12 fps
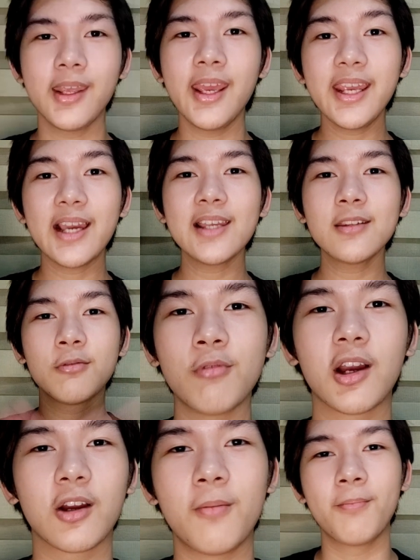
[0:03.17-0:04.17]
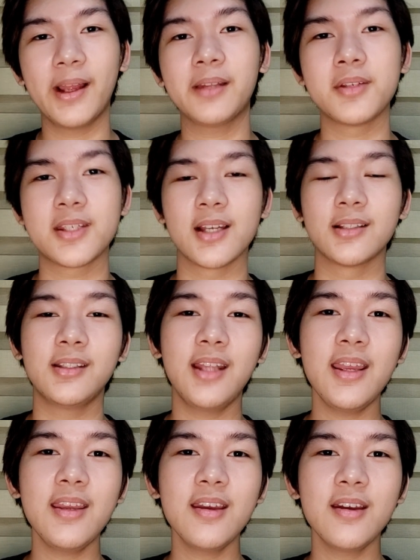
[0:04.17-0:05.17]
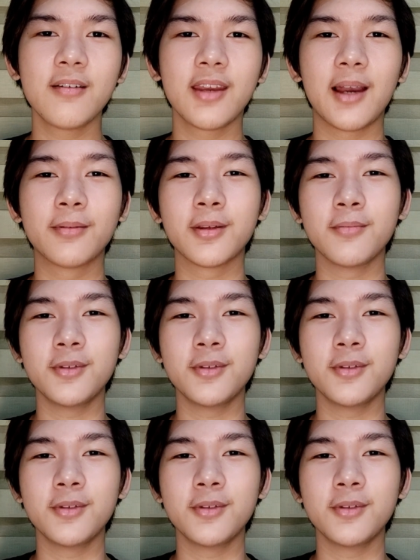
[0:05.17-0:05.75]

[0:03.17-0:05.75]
Hey guys, welcome back to my channel. Today we have some